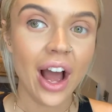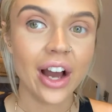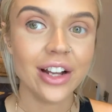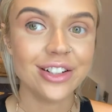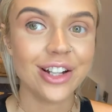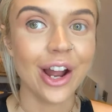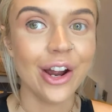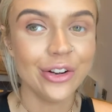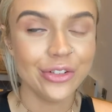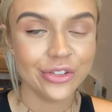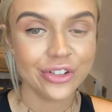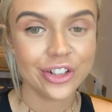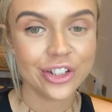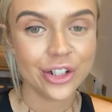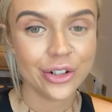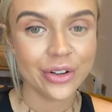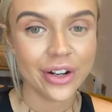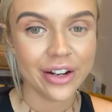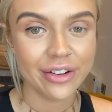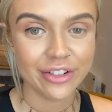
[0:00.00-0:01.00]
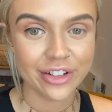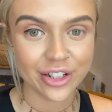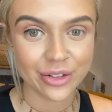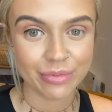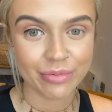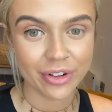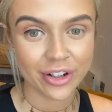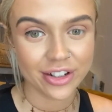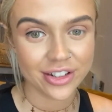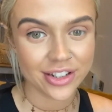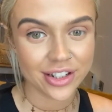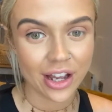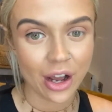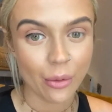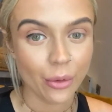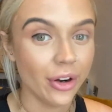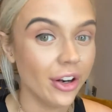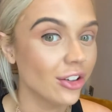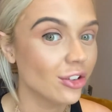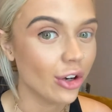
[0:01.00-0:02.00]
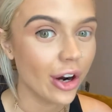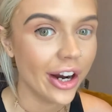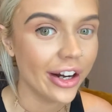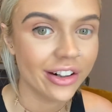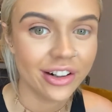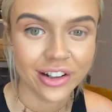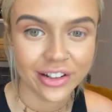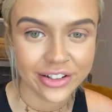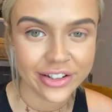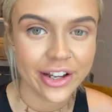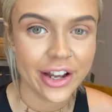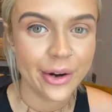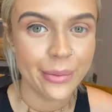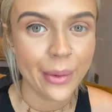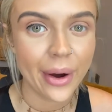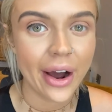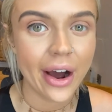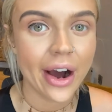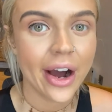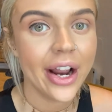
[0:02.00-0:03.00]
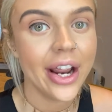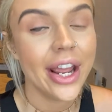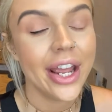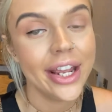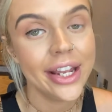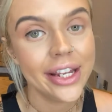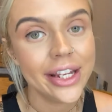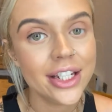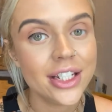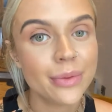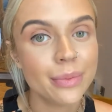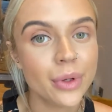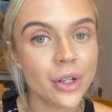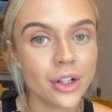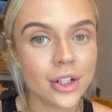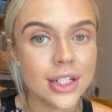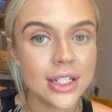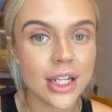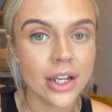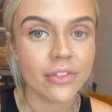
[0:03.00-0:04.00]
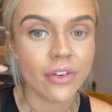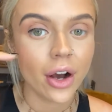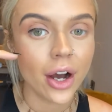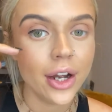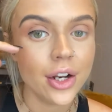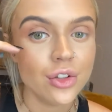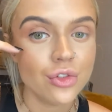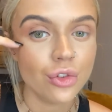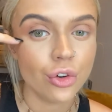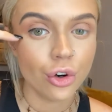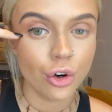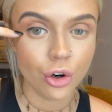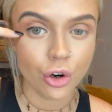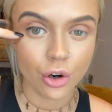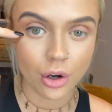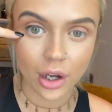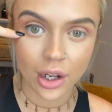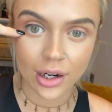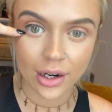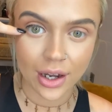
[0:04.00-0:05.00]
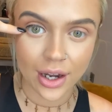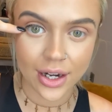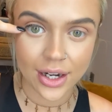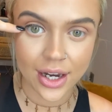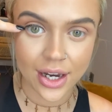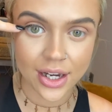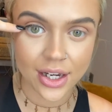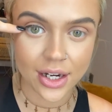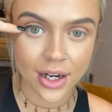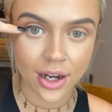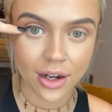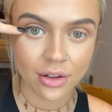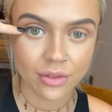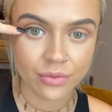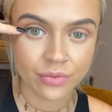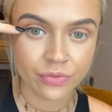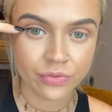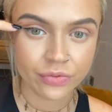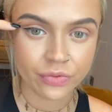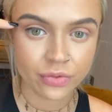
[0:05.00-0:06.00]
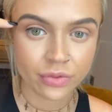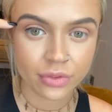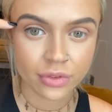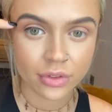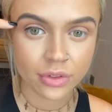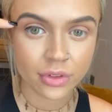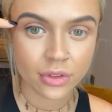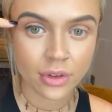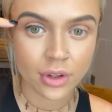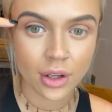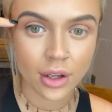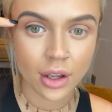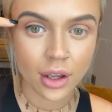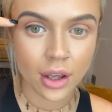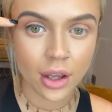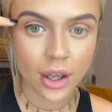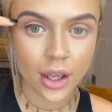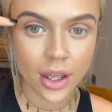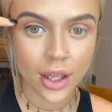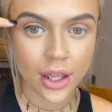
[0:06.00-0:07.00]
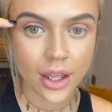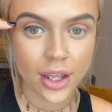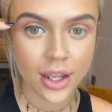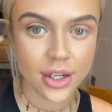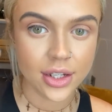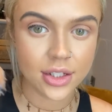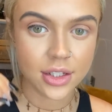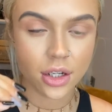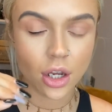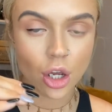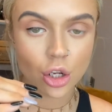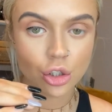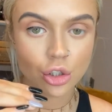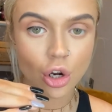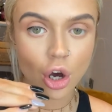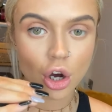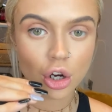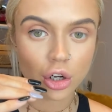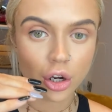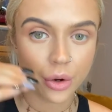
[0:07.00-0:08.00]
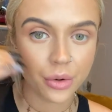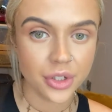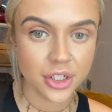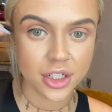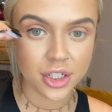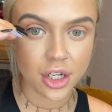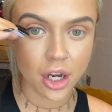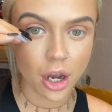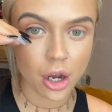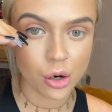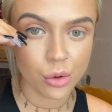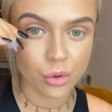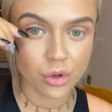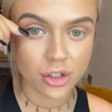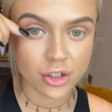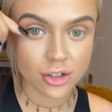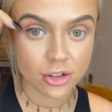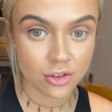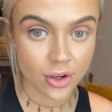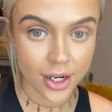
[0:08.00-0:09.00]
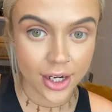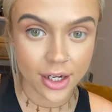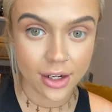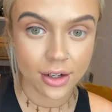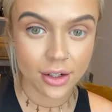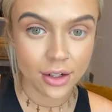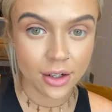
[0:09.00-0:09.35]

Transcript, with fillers: I don't do it just because I want a triangle at the side of my eye. It is because if I draw a line here, it is not going to go straight.